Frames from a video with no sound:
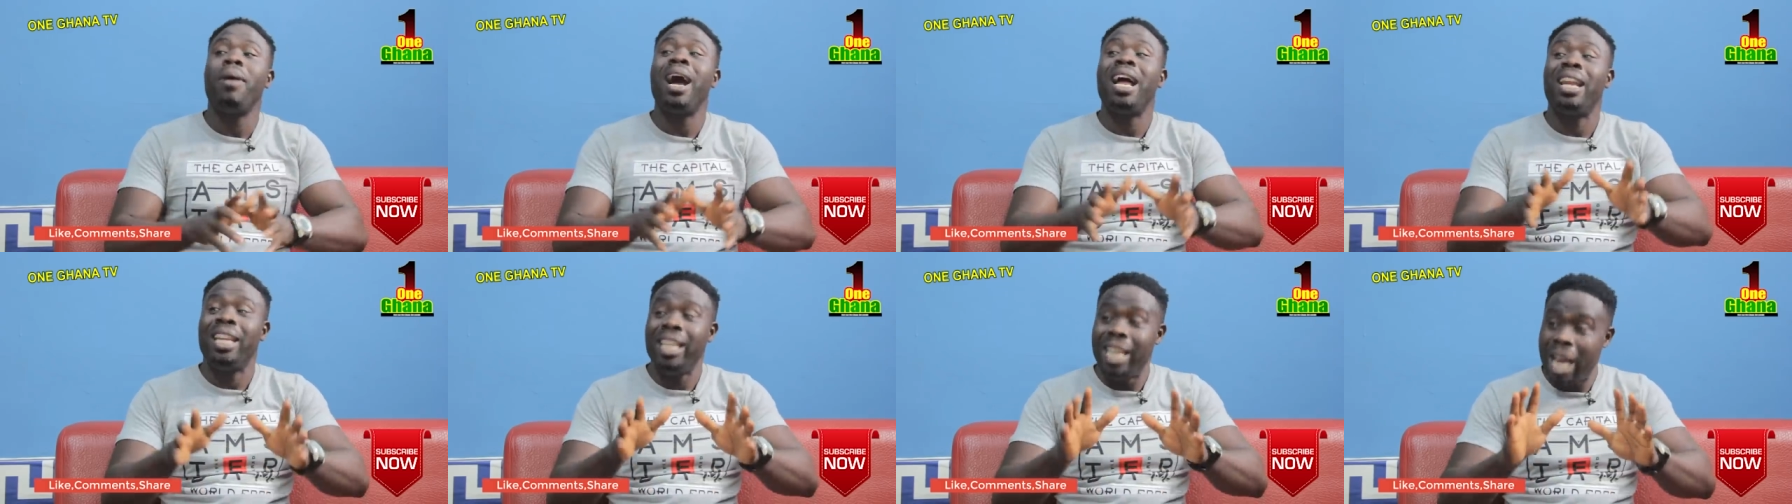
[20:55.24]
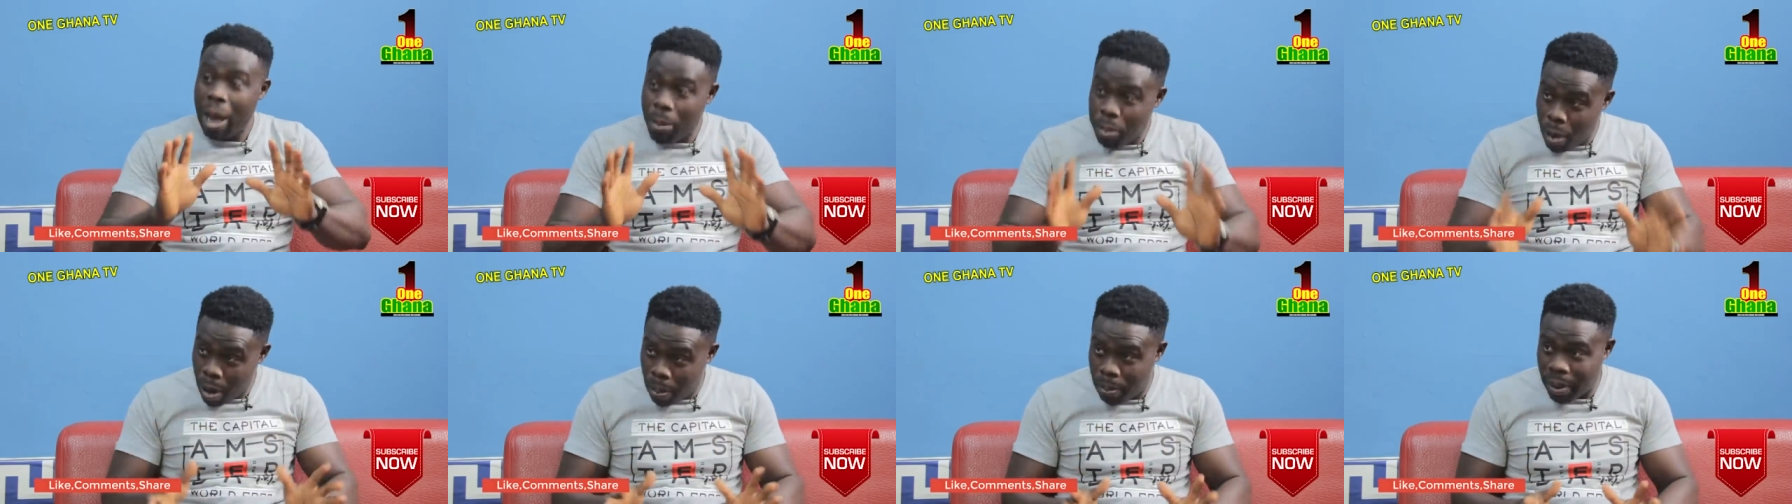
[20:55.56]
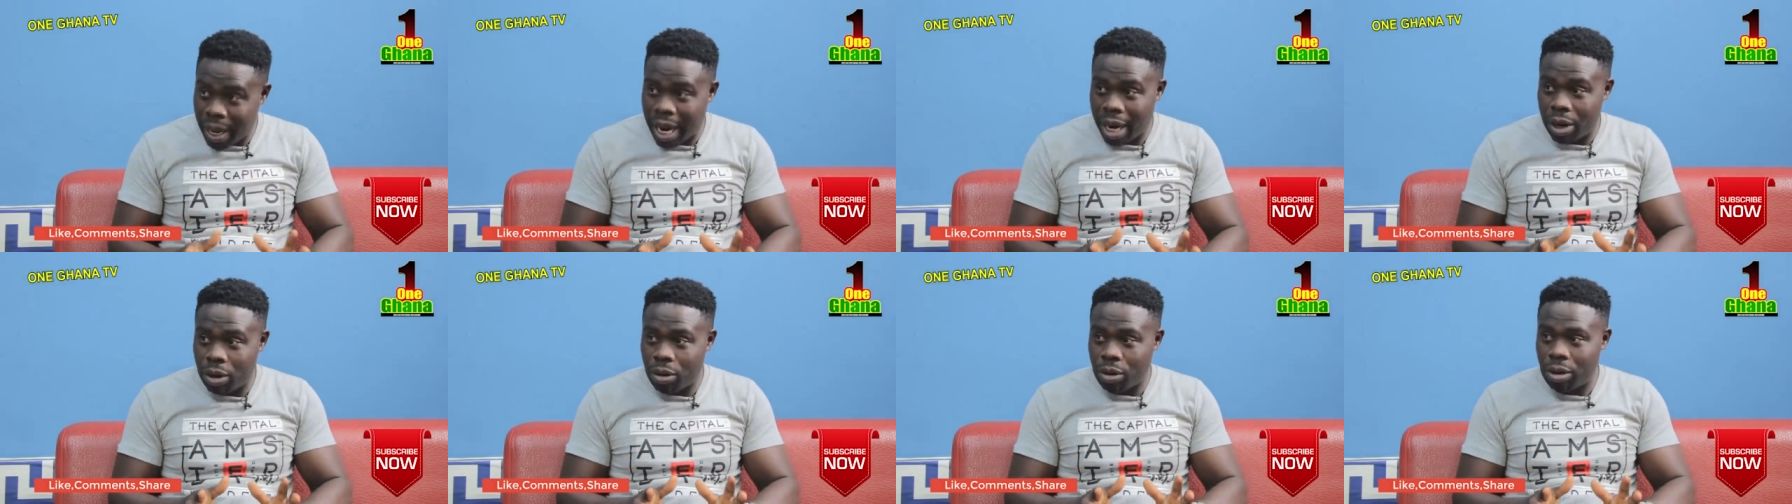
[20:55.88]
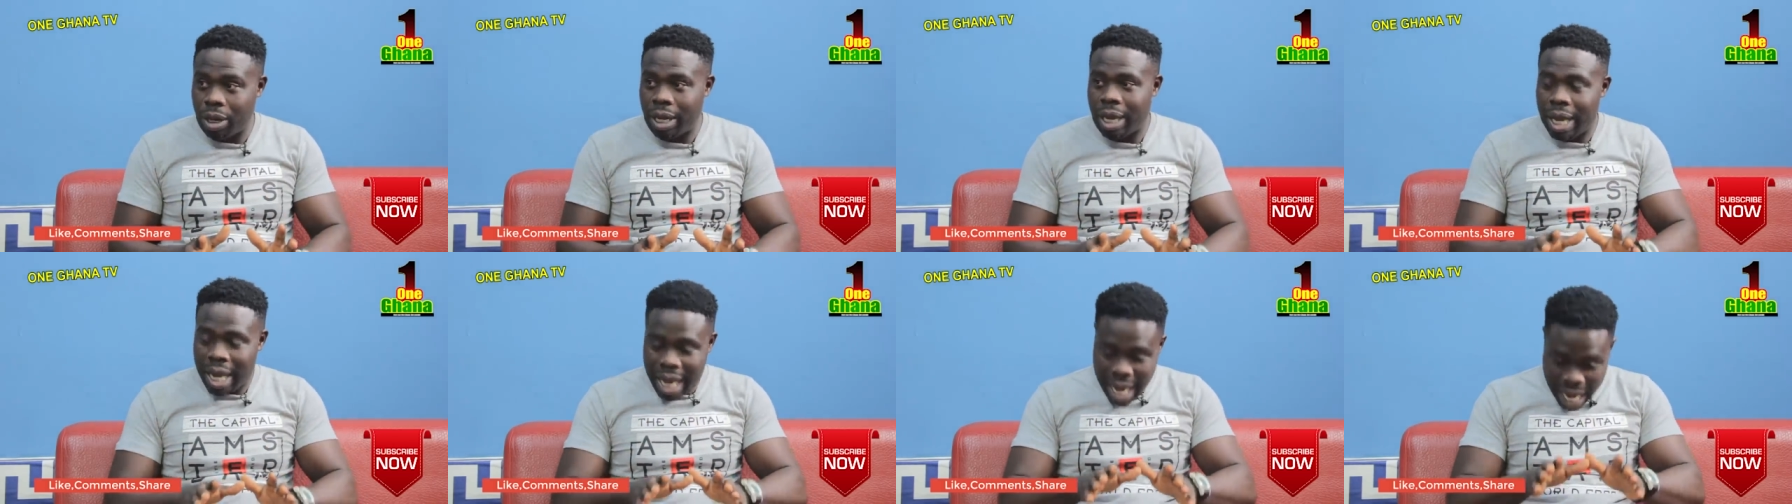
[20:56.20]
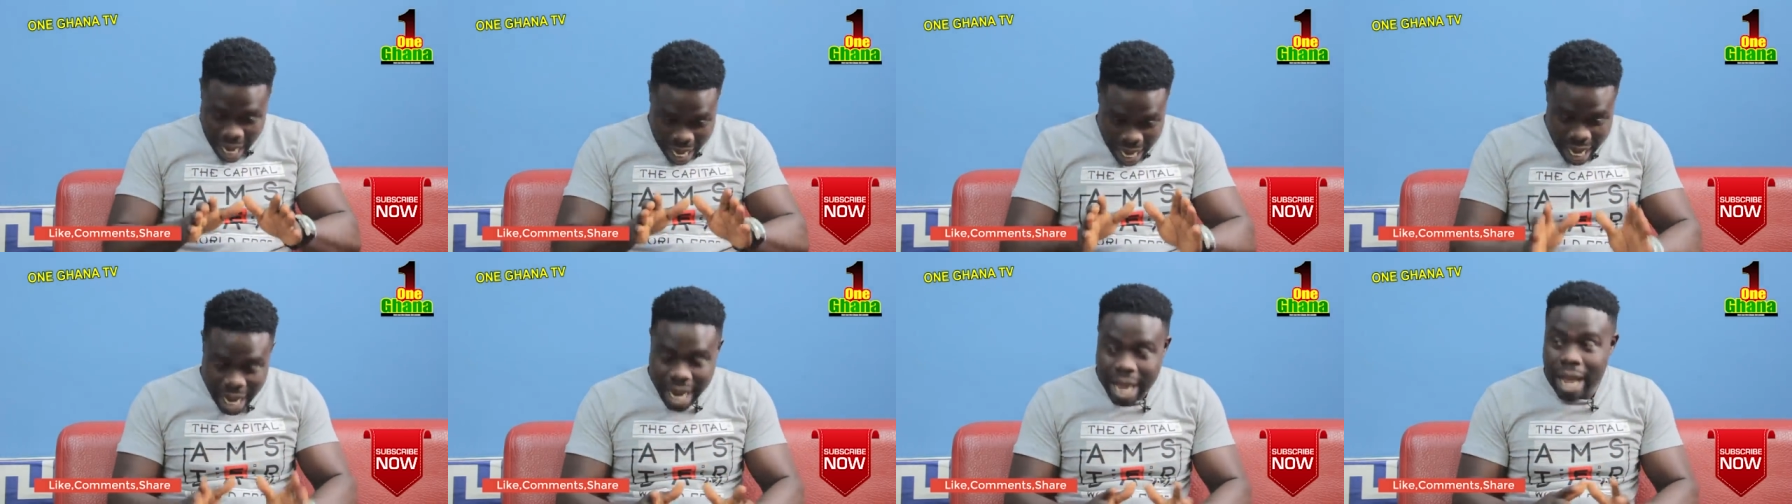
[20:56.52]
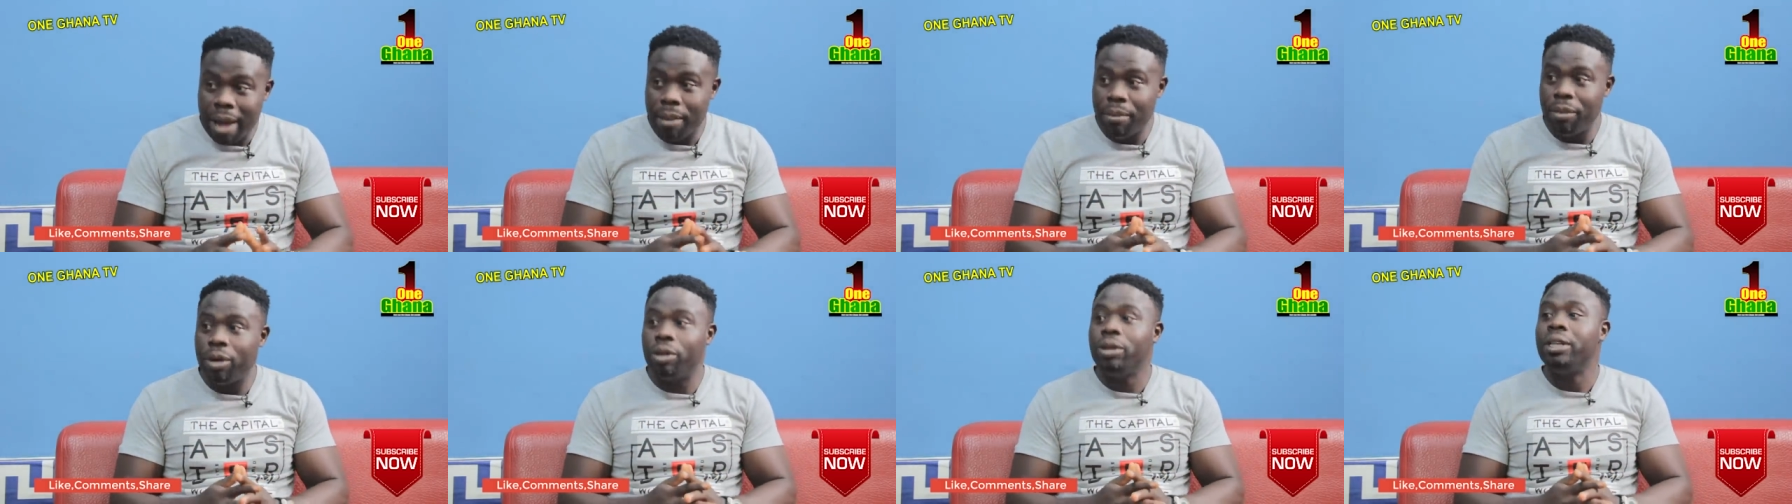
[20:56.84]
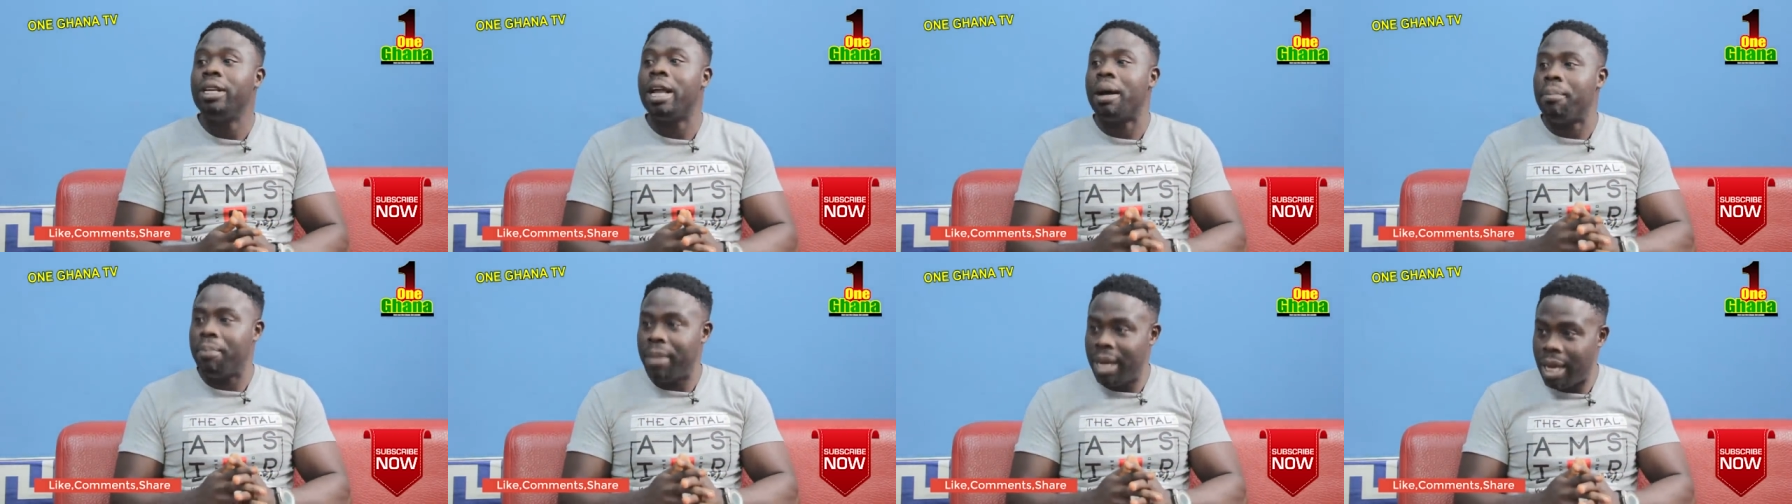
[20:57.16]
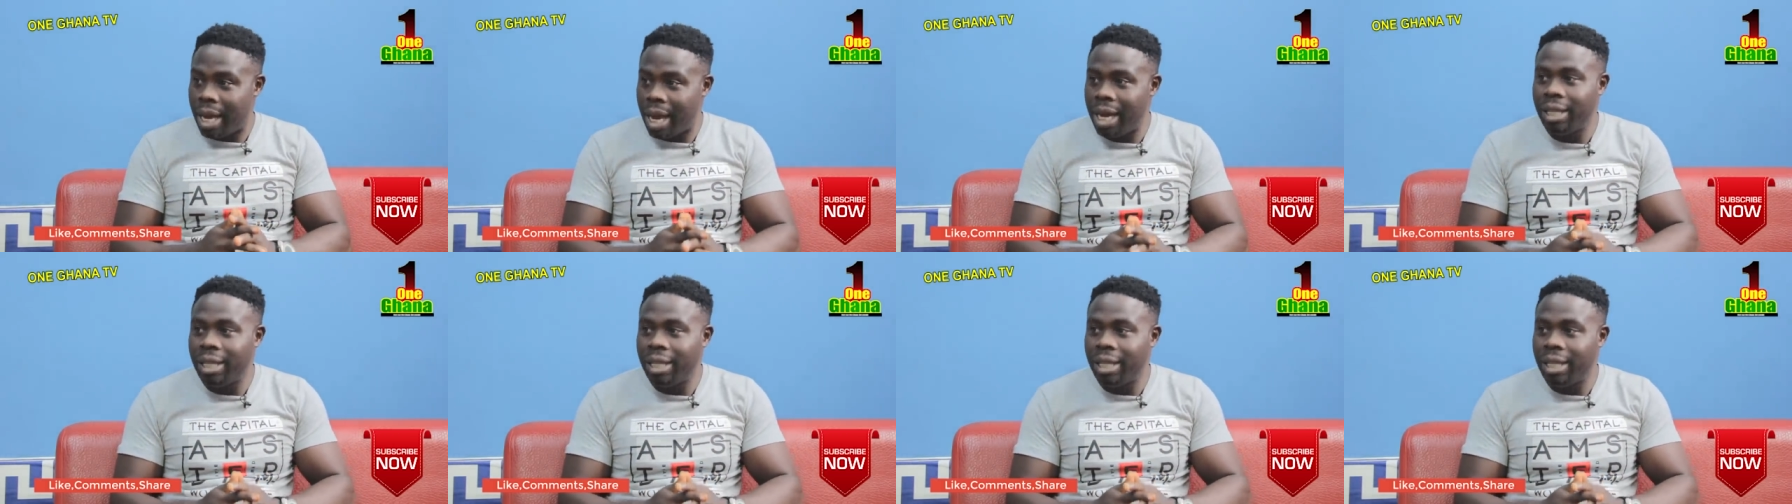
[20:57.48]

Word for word: man near popular, and then Yammy,